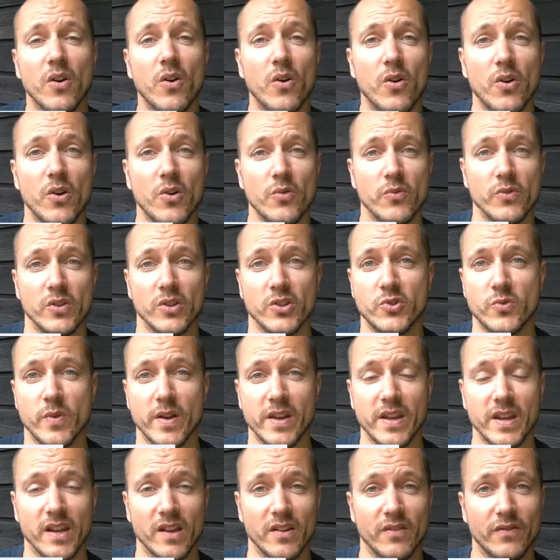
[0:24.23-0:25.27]
or we're
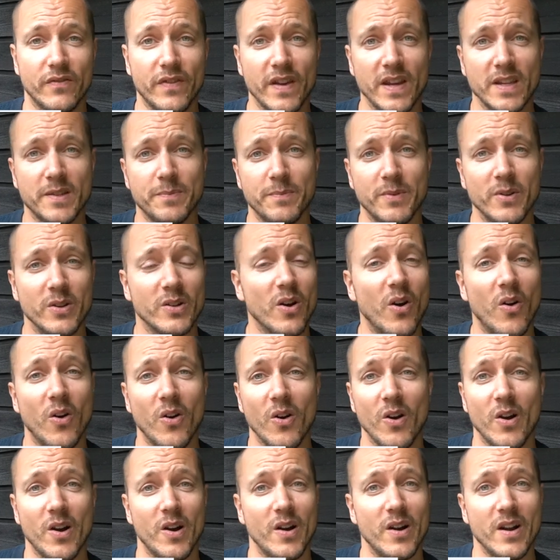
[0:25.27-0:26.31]
trending on Facebook
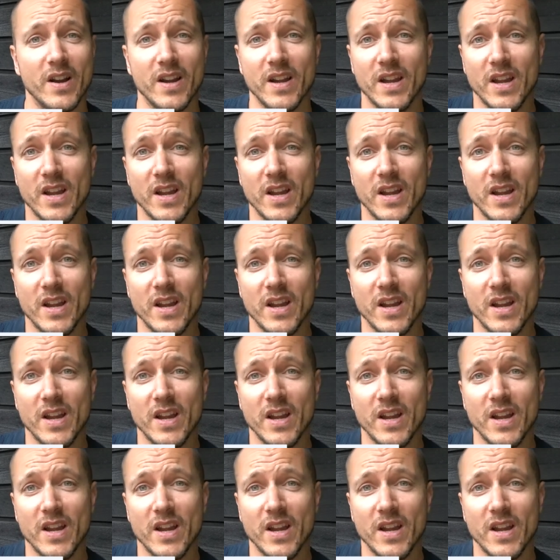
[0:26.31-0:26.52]
or